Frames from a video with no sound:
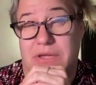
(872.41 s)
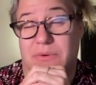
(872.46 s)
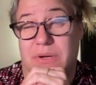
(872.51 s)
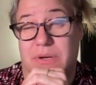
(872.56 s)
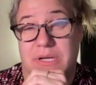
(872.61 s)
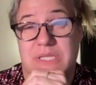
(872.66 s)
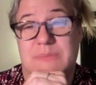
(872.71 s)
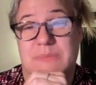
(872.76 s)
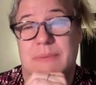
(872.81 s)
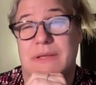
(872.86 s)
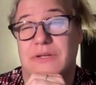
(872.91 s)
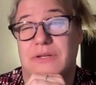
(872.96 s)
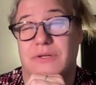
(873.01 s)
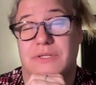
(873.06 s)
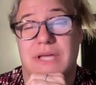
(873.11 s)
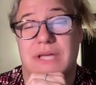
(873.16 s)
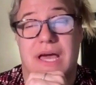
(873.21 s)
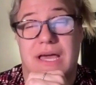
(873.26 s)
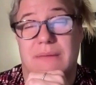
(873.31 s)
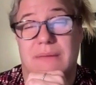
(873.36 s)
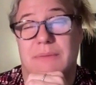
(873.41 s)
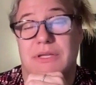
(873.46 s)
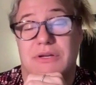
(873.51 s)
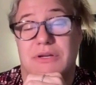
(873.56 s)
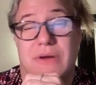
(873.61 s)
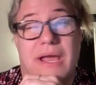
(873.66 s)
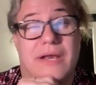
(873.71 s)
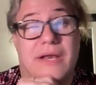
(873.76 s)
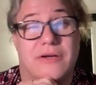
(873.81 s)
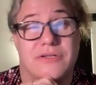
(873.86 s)
You're going to spend your time and
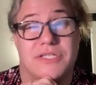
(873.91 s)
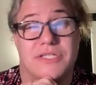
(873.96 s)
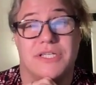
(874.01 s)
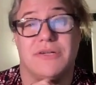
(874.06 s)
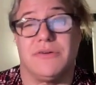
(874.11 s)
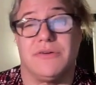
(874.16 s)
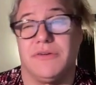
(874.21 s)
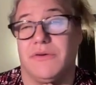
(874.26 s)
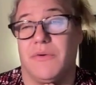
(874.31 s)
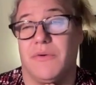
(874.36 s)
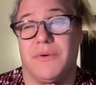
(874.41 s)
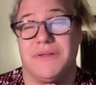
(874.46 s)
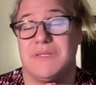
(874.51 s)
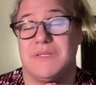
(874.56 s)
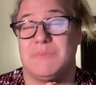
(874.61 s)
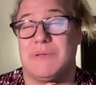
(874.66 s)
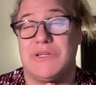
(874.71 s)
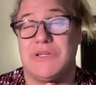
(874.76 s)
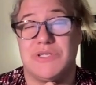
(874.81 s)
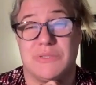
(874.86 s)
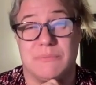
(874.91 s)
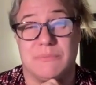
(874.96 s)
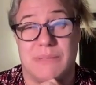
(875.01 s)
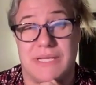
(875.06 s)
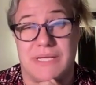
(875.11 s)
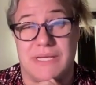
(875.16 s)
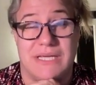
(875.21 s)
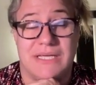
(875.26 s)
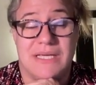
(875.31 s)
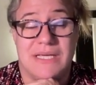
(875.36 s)
your energy, or you're going to spend your
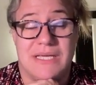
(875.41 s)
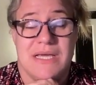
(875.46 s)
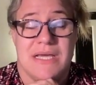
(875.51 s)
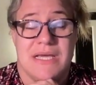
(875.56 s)
money.